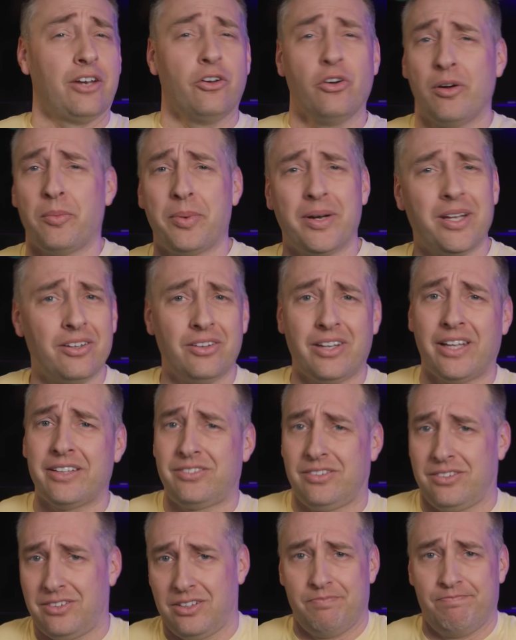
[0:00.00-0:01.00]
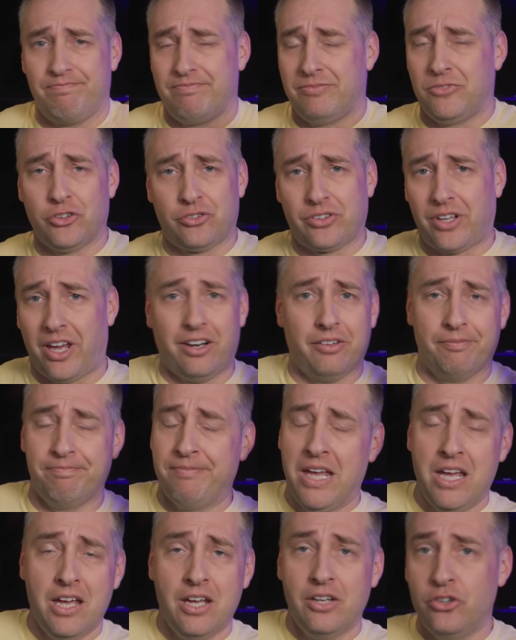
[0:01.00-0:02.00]
I know everybody likes to just kind of
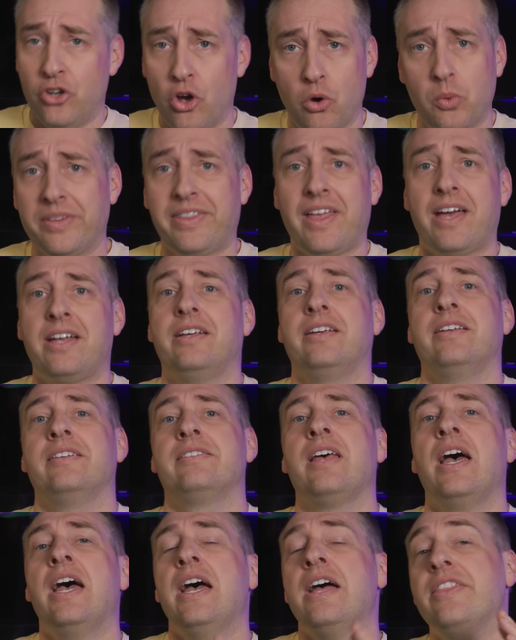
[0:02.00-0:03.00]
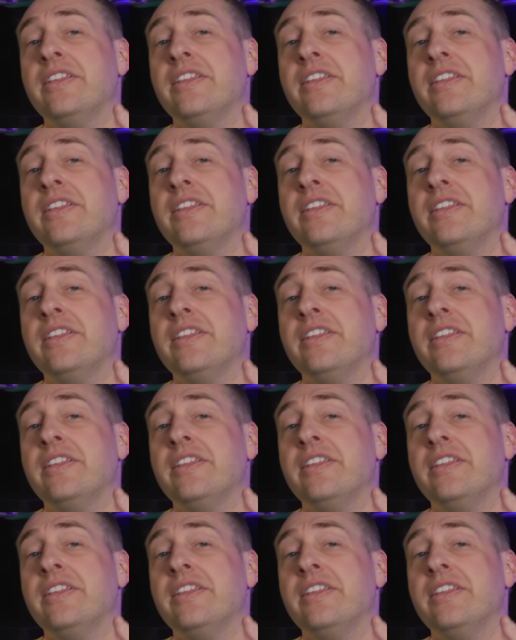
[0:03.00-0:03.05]
know what that is.